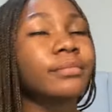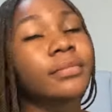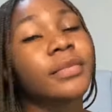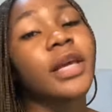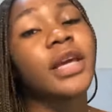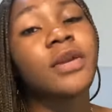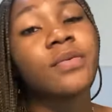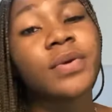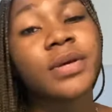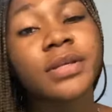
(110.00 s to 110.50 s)

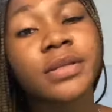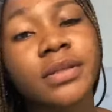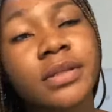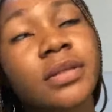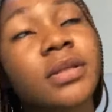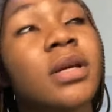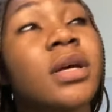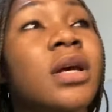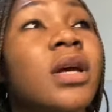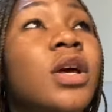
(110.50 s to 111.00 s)
Anyways,
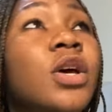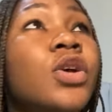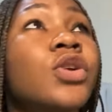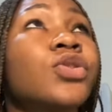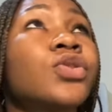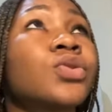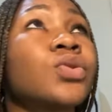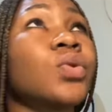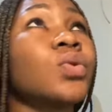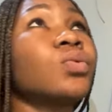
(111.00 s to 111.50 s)

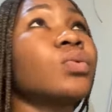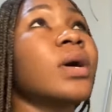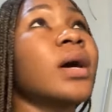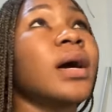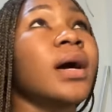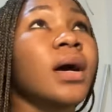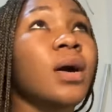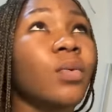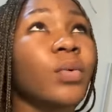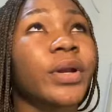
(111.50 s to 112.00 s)
so
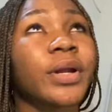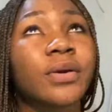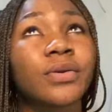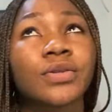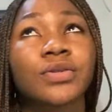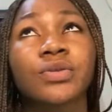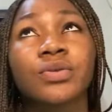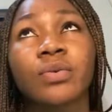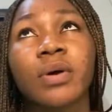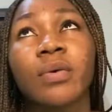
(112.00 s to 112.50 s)
what
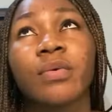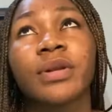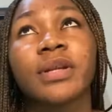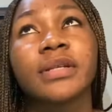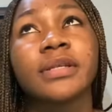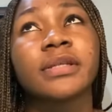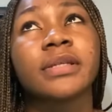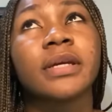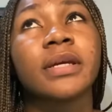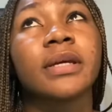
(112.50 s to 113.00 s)
else do I want to
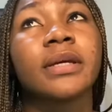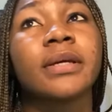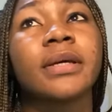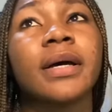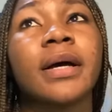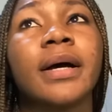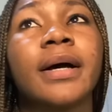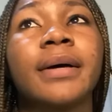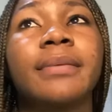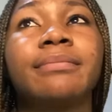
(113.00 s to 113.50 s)
say?
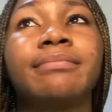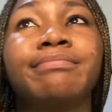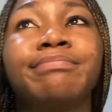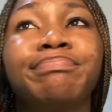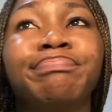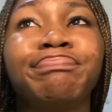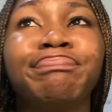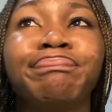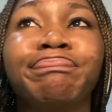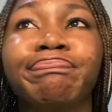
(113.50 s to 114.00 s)

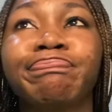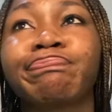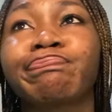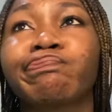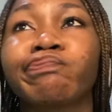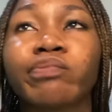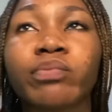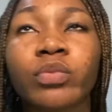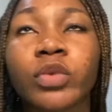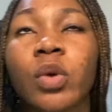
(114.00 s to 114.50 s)

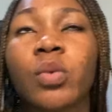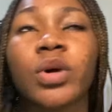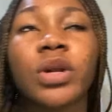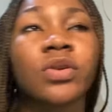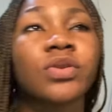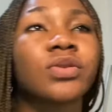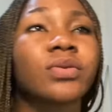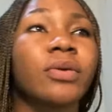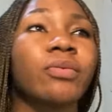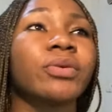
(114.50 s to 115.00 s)
What
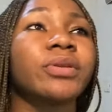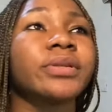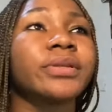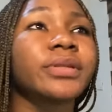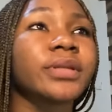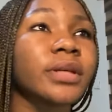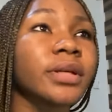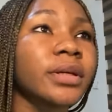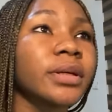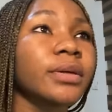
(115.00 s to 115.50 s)
else do I want to
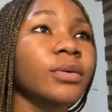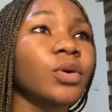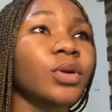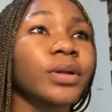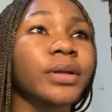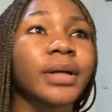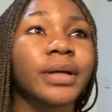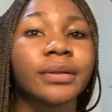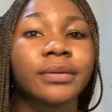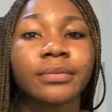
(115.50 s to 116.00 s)
say other
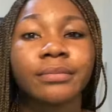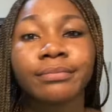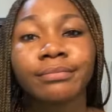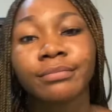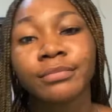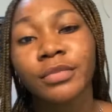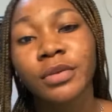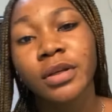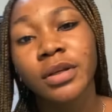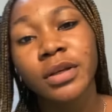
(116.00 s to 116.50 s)
than
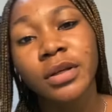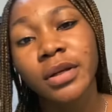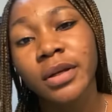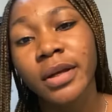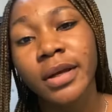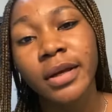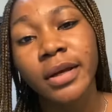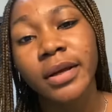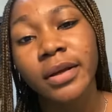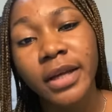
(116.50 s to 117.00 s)

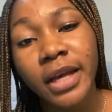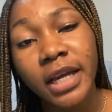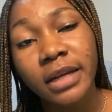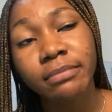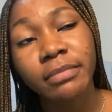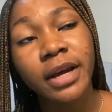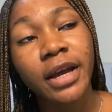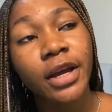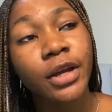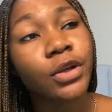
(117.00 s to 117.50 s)

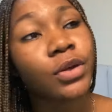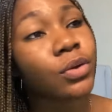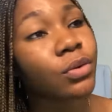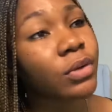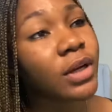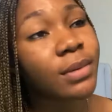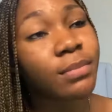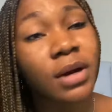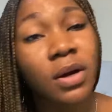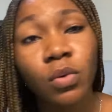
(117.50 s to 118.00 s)
admire you,
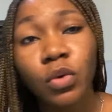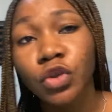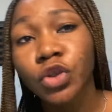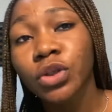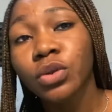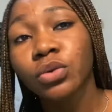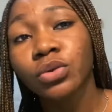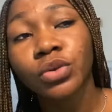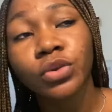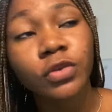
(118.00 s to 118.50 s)
admire what
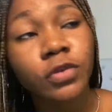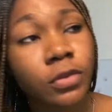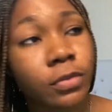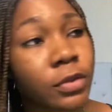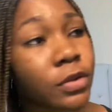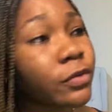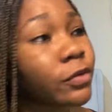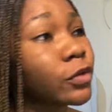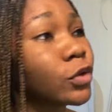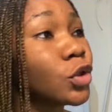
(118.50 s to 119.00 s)
you'll do
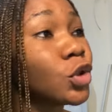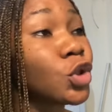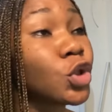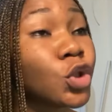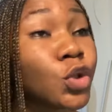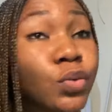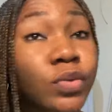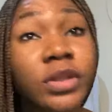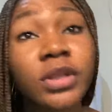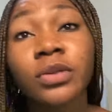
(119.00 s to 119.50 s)
for the
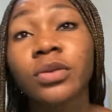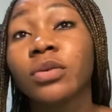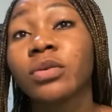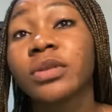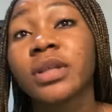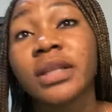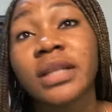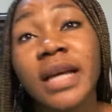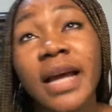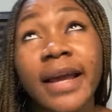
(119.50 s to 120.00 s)
youth and all
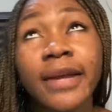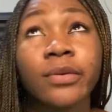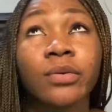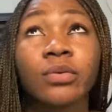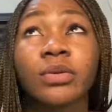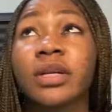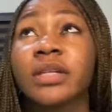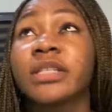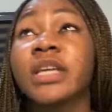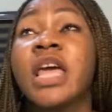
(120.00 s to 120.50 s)
that? I know
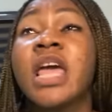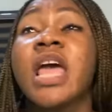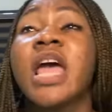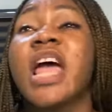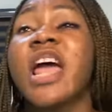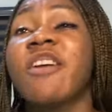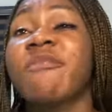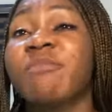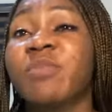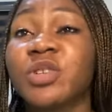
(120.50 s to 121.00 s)
that
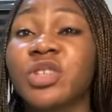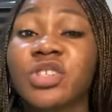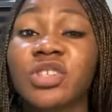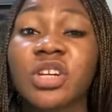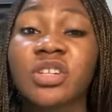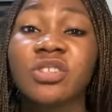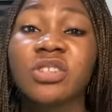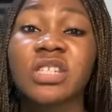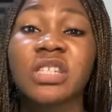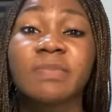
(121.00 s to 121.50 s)
everybody's
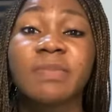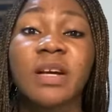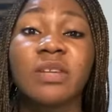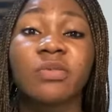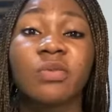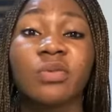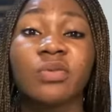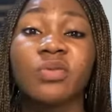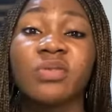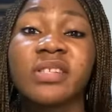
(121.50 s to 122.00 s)
trying to use this
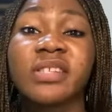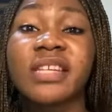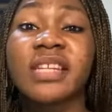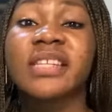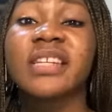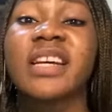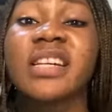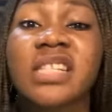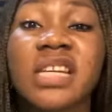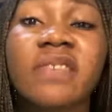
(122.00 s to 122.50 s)
platform to save
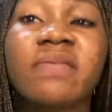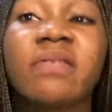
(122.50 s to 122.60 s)
yourself